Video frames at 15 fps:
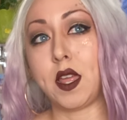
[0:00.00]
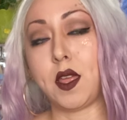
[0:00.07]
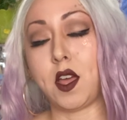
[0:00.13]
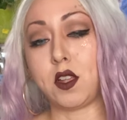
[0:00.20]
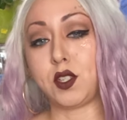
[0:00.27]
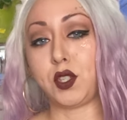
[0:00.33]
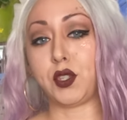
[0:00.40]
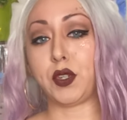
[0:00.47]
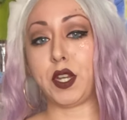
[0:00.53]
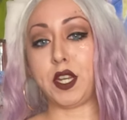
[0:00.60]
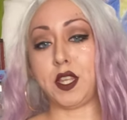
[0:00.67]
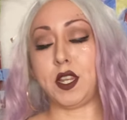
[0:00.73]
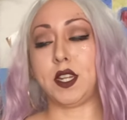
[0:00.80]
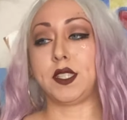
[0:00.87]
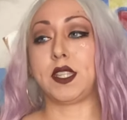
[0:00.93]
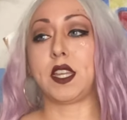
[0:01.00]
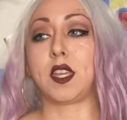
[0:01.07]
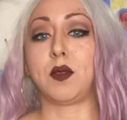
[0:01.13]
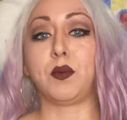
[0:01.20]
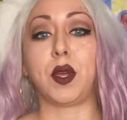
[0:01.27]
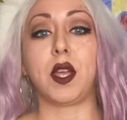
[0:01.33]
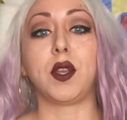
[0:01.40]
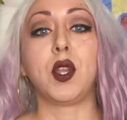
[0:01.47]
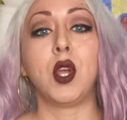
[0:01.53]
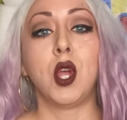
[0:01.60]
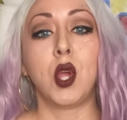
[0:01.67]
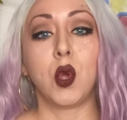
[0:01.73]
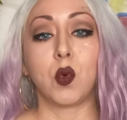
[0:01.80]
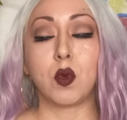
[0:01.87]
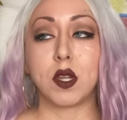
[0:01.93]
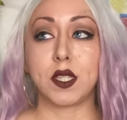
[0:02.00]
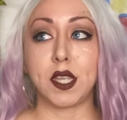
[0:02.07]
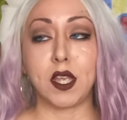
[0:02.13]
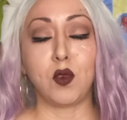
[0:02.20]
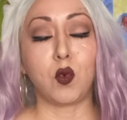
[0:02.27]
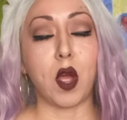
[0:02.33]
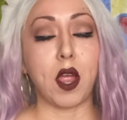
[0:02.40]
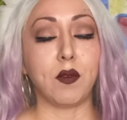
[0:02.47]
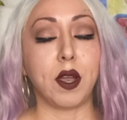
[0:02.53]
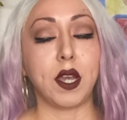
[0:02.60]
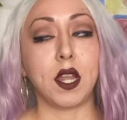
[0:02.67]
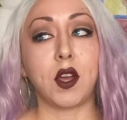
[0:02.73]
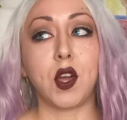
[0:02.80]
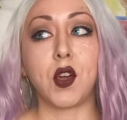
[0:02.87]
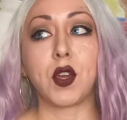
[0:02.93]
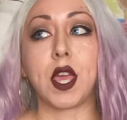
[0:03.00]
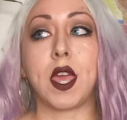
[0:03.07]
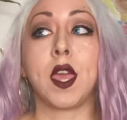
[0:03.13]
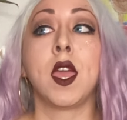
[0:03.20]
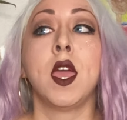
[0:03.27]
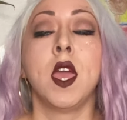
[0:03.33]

I'll do it right in a second, but we're saying why right now. Okay.